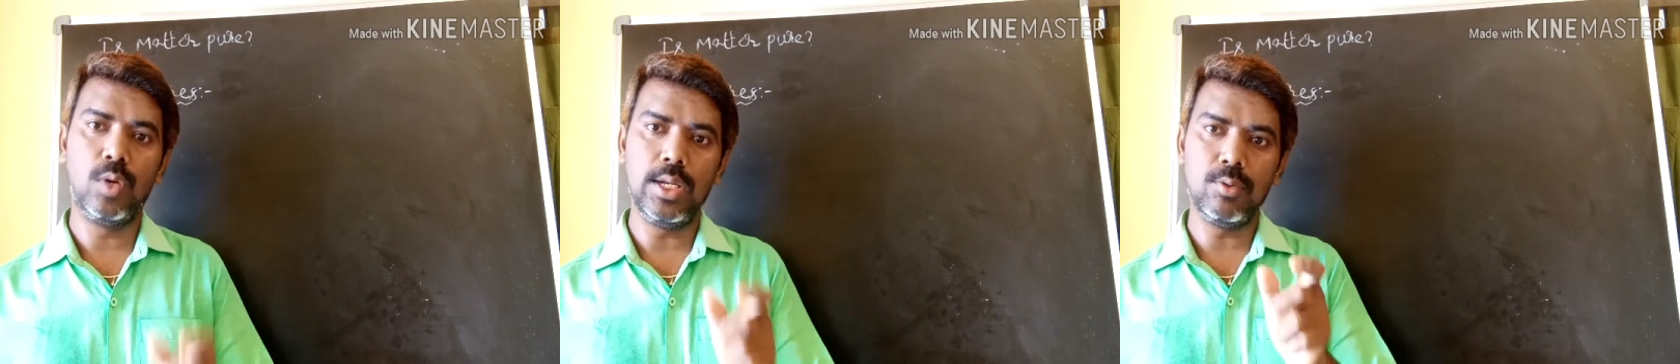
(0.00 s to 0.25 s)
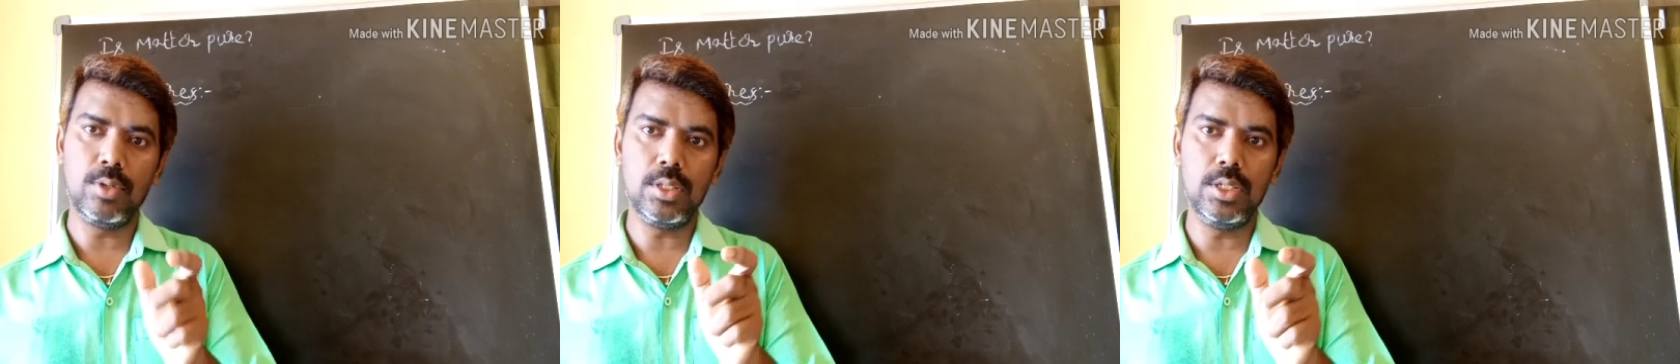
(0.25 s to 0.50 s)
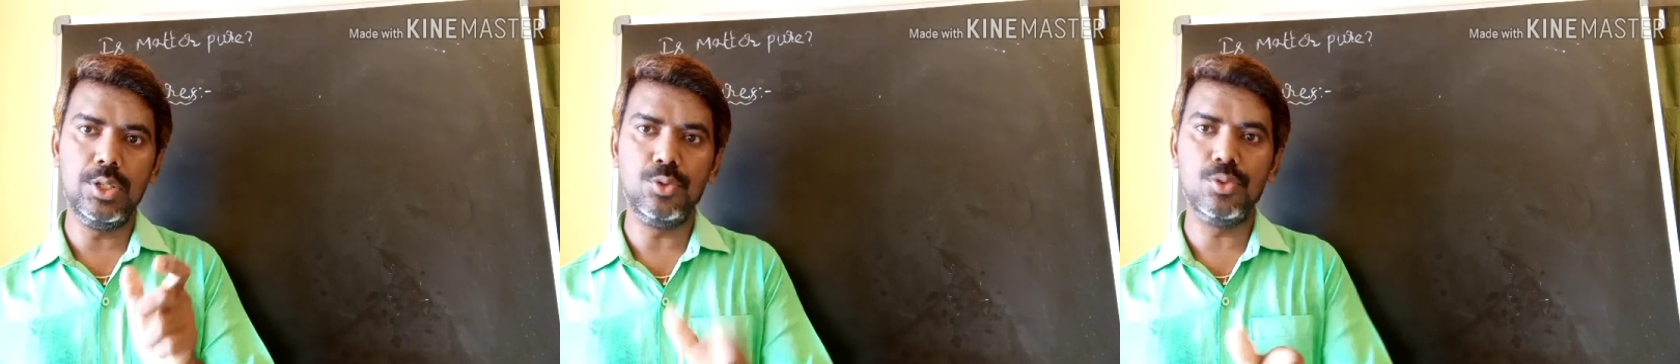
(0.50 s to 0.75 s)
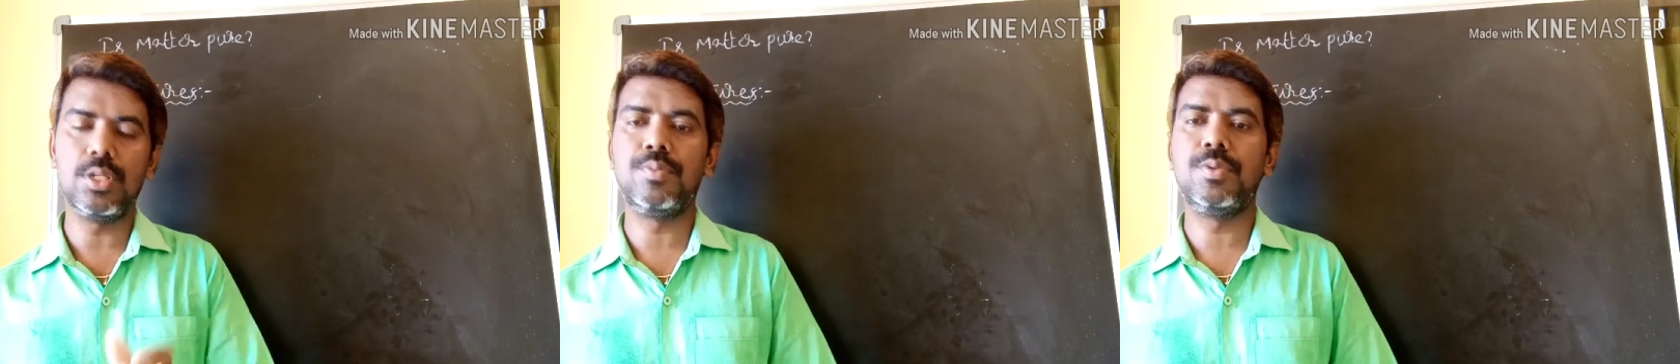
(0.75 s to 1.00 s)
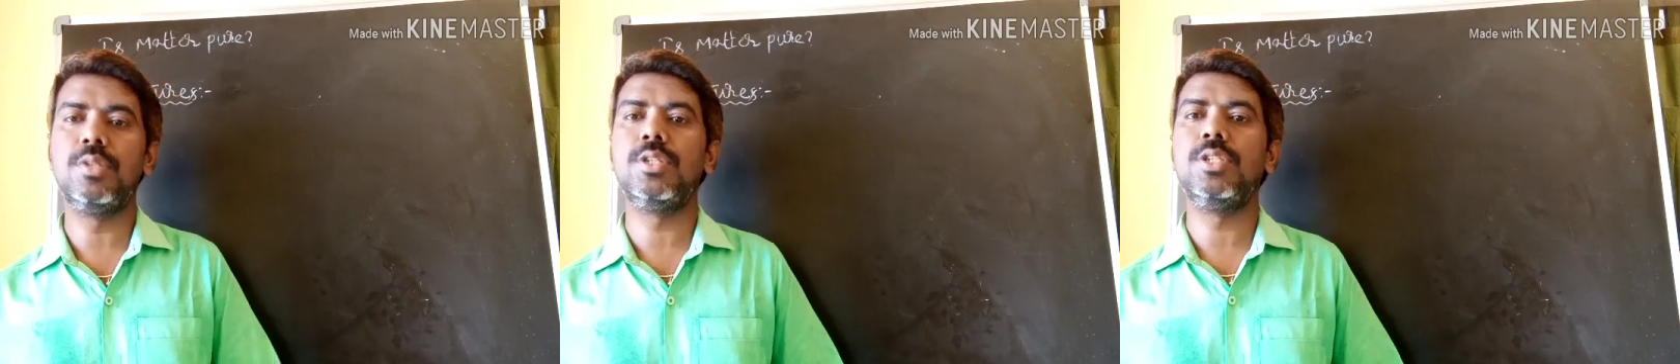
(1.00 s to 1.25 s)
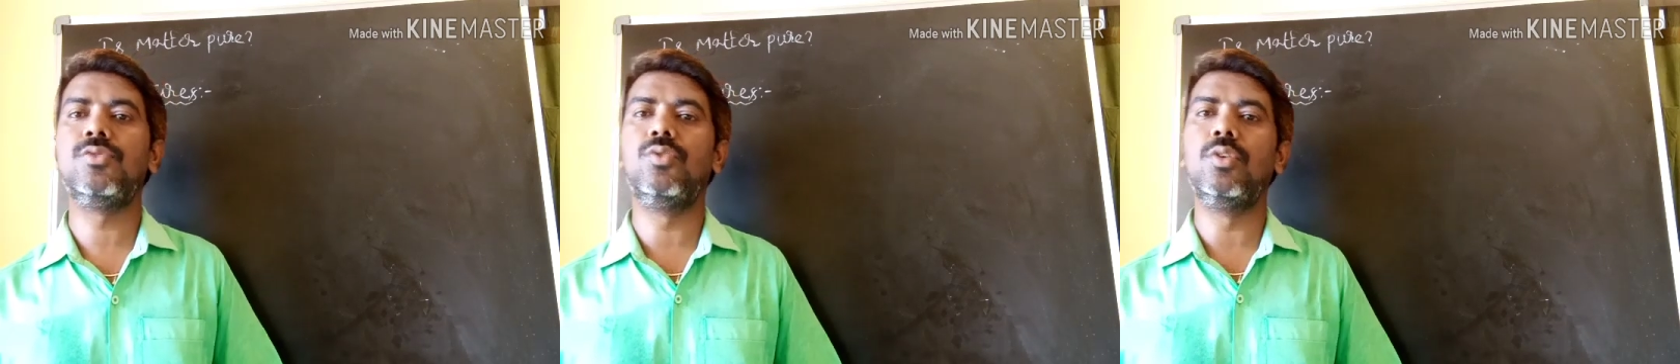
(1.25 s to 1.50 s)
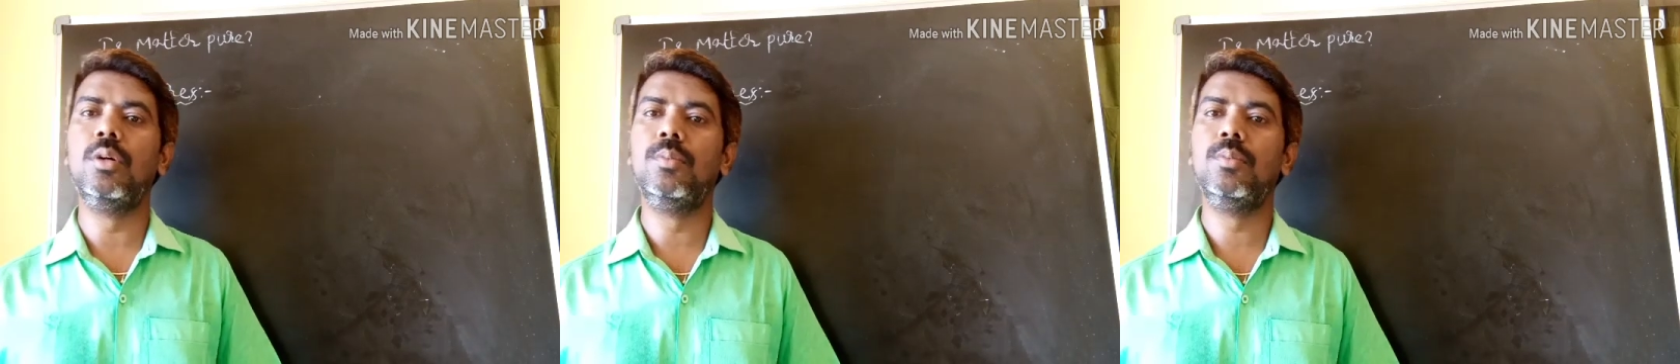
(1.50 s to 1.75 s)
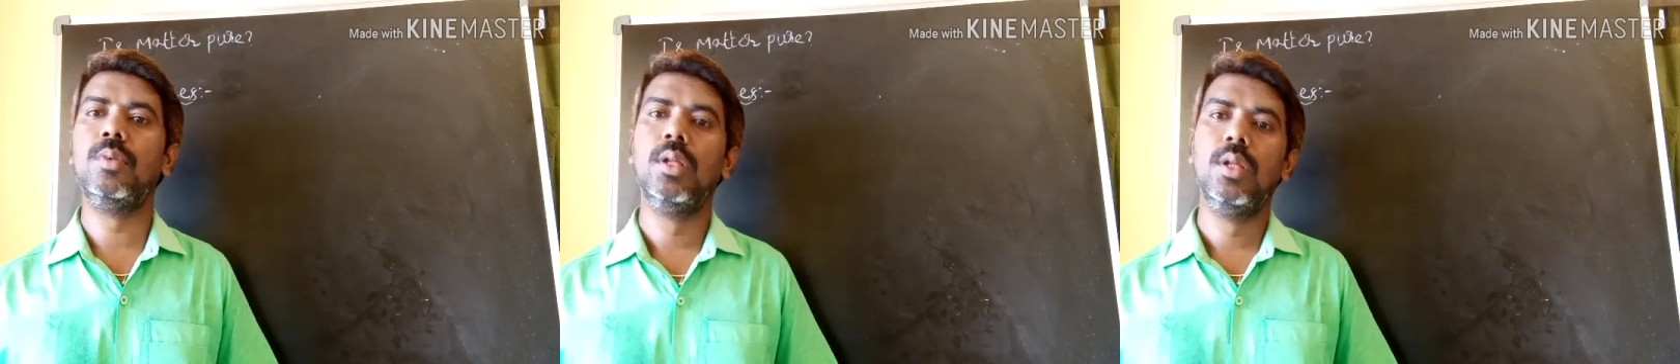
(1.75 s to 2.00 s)
whatever the new substance is
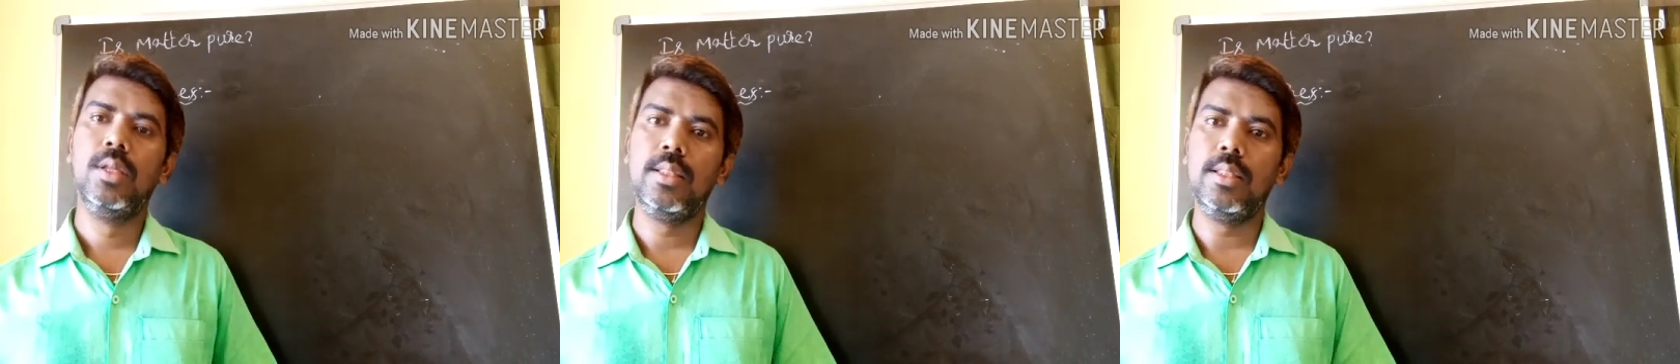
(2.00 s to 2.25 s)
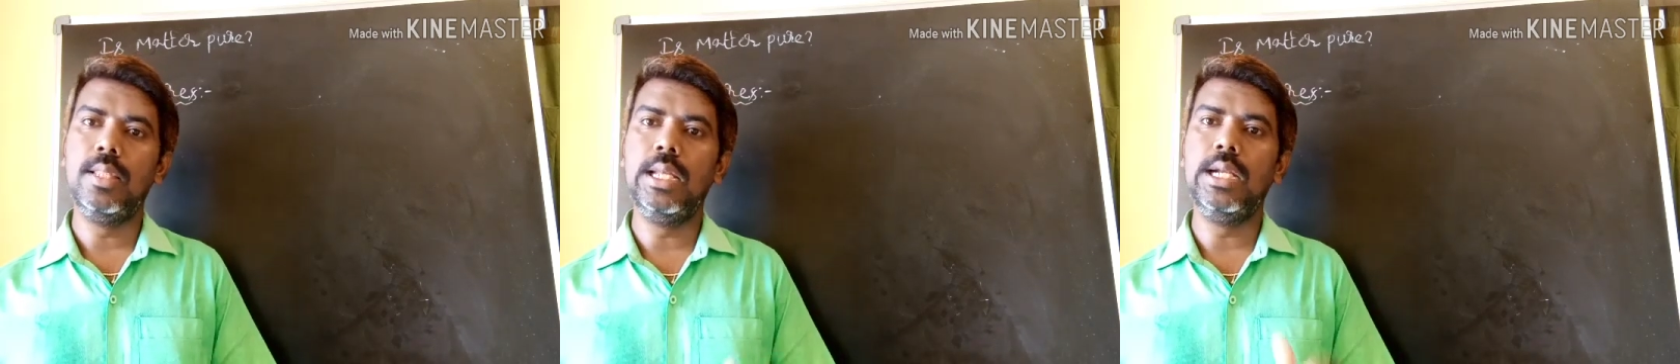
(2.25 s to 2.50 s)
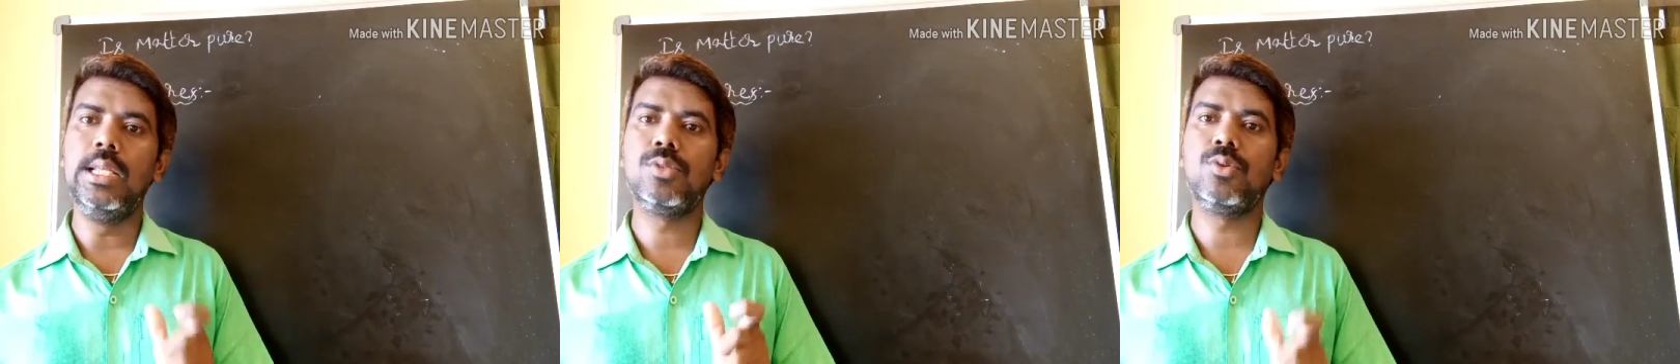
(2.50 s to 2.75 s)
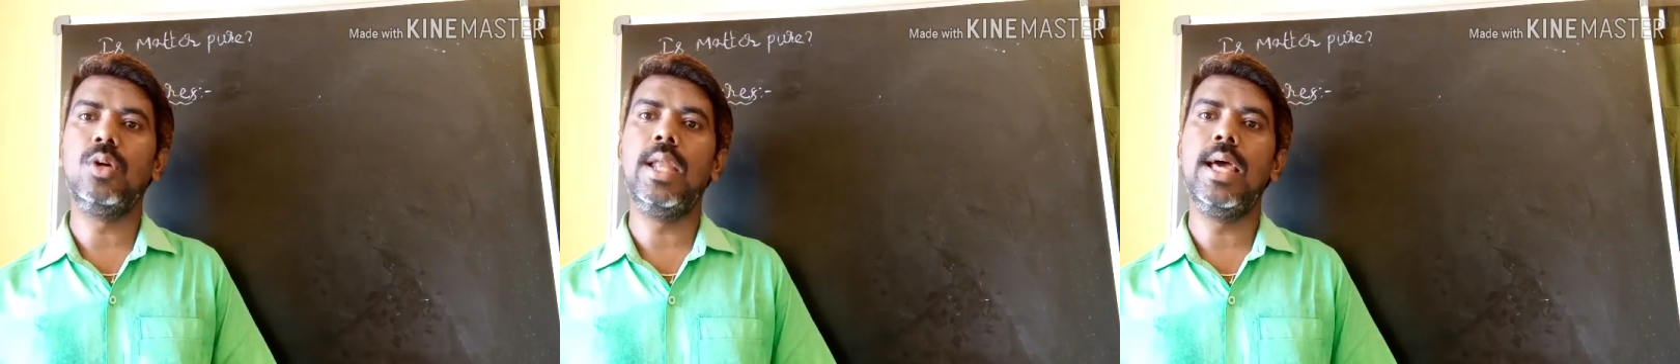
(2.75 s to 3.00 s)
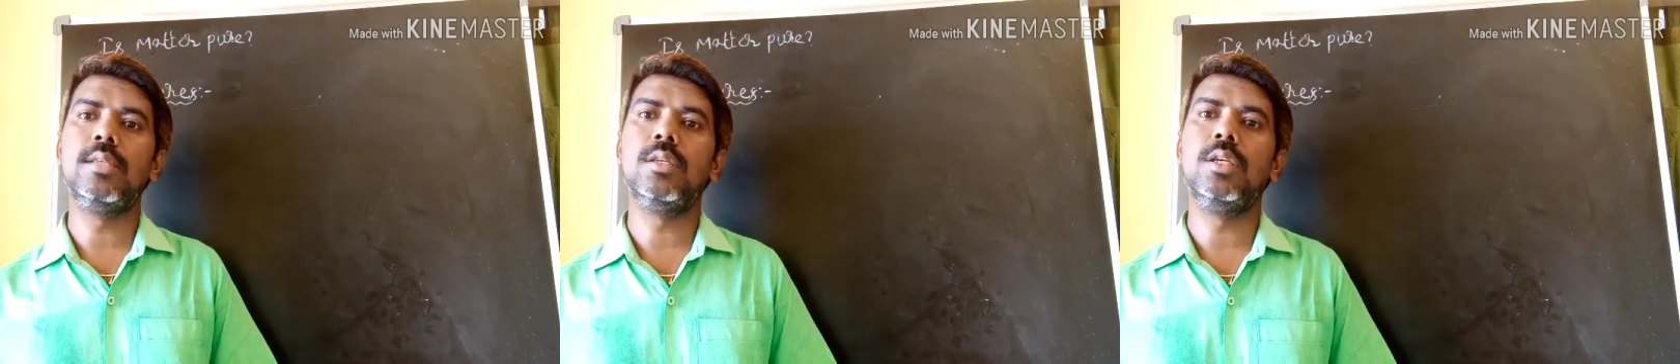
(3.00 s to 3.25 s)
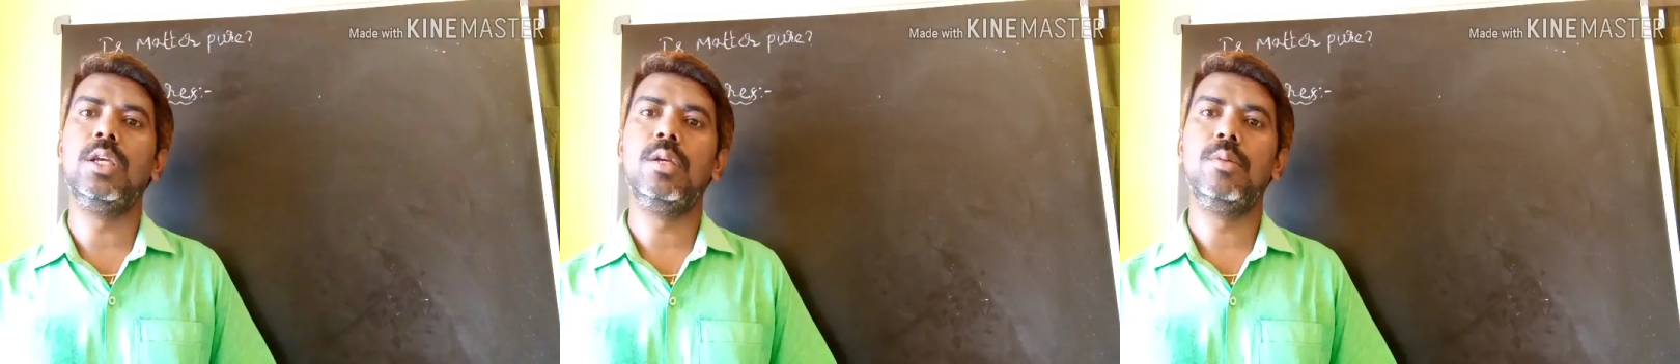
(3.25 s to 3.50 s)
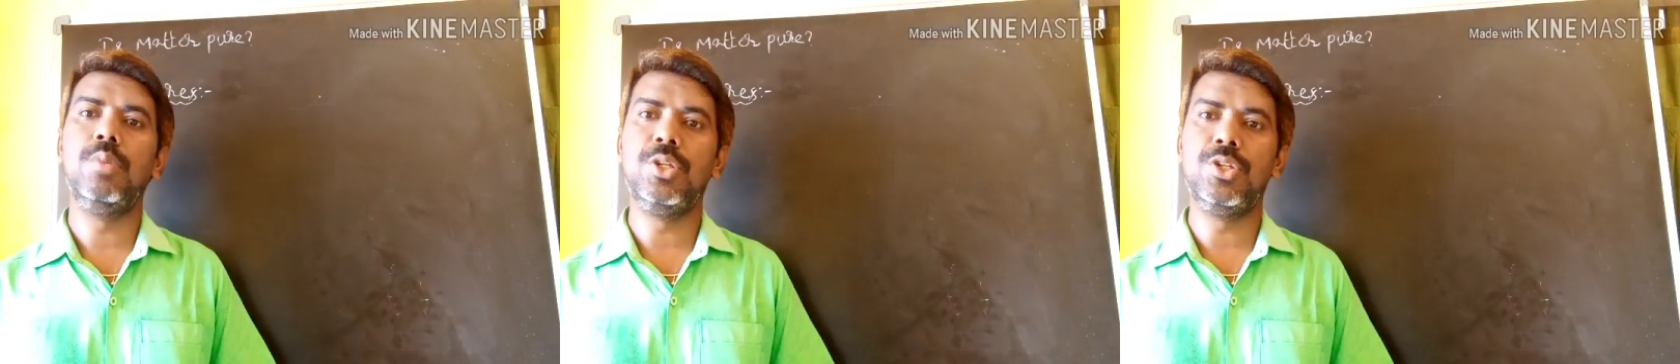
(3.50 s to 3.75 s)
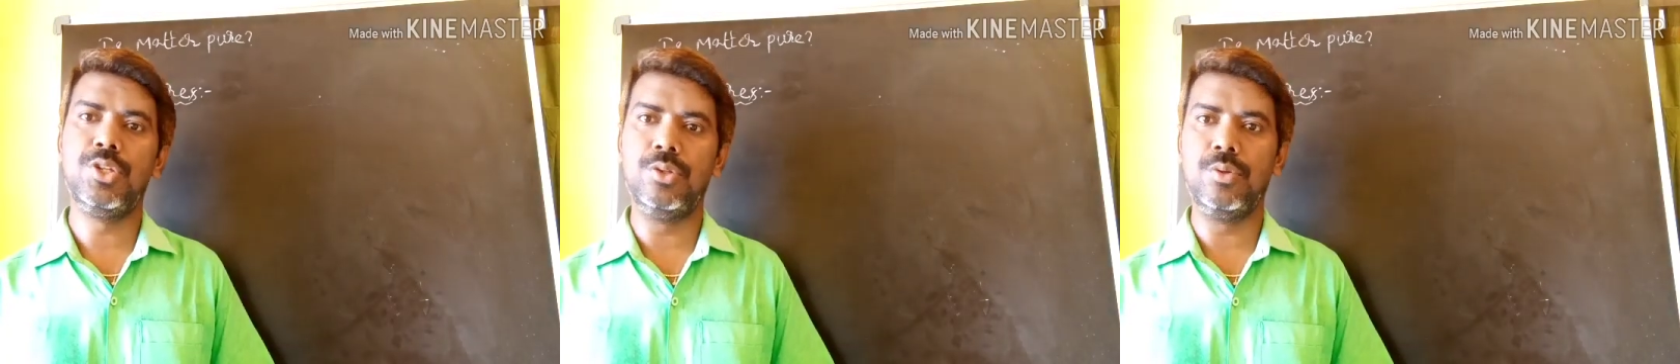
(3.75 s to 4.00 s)
formed, then it is called as a
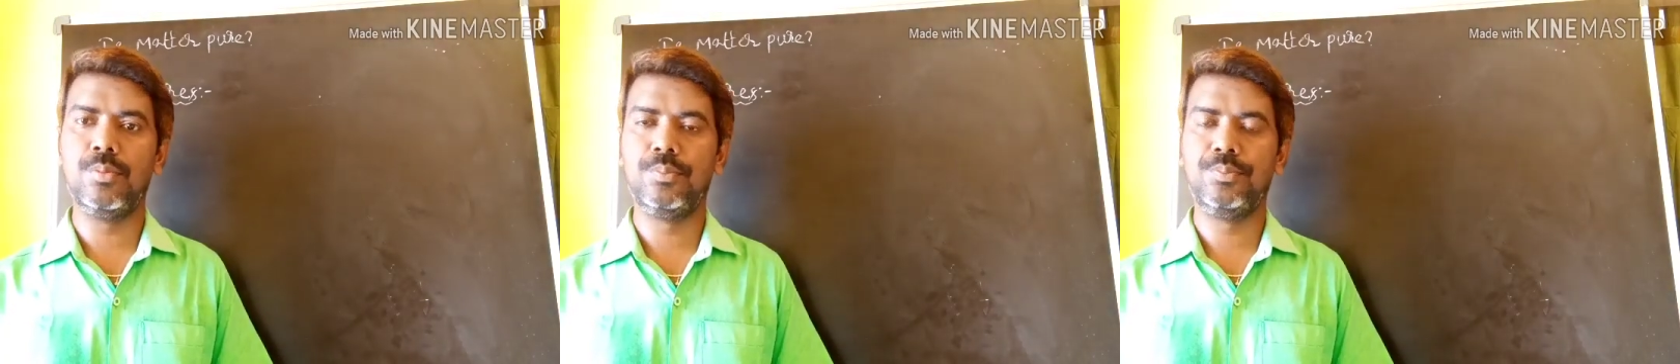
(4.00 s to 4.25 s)
mixture.